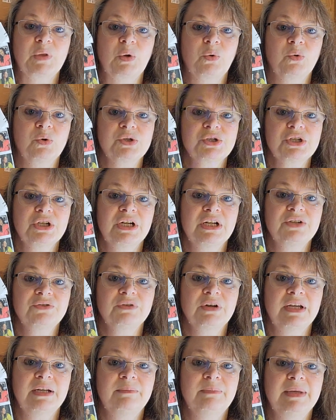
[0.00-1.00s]
or should I
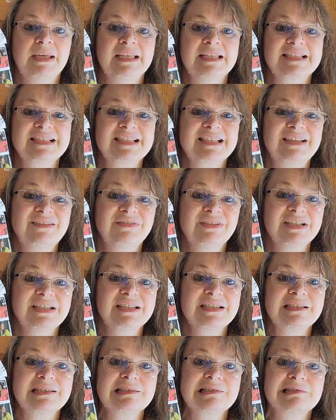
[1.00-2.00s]
try to make it
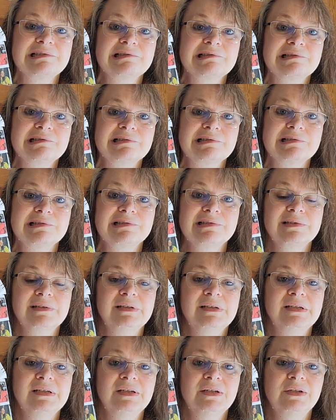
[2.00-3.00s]
sleeveless,
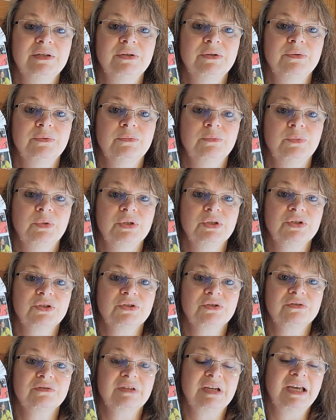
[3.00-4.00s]

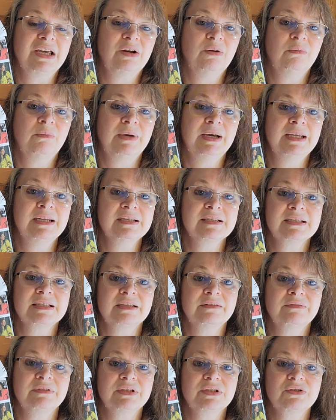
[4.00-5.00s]
which I don't mind a
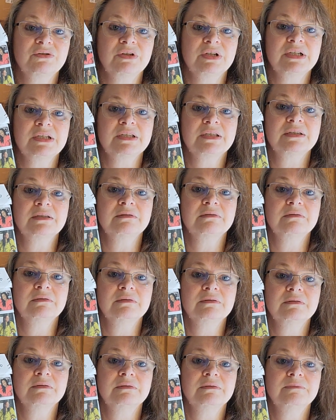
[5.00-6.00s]
sleeveless dress,
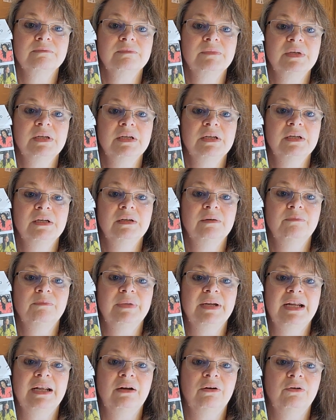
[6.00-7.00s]

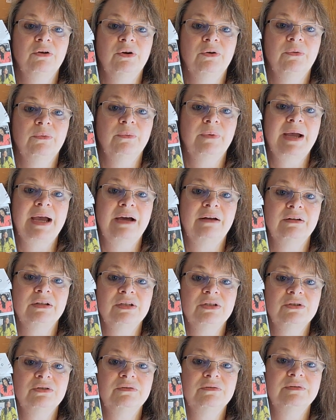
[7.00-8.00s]
but I don't know how to
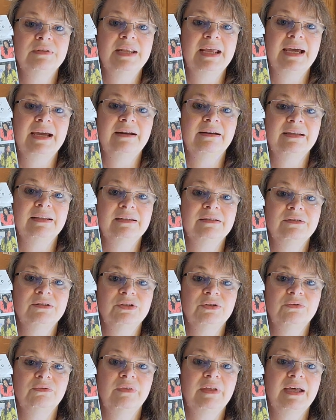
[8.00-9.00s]

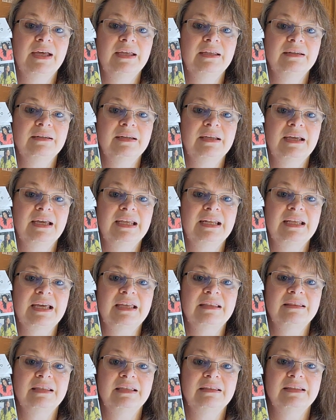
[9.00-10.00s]
do that.
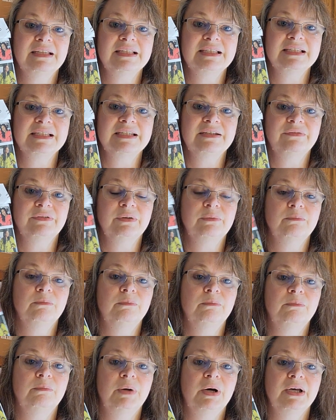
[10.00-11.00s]
I think that's a different
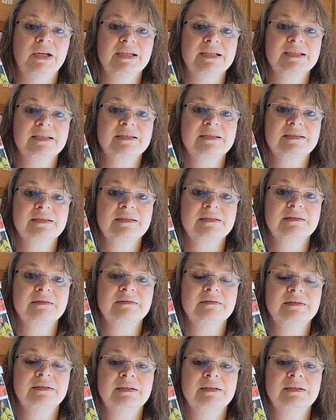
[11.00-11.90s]
bodice.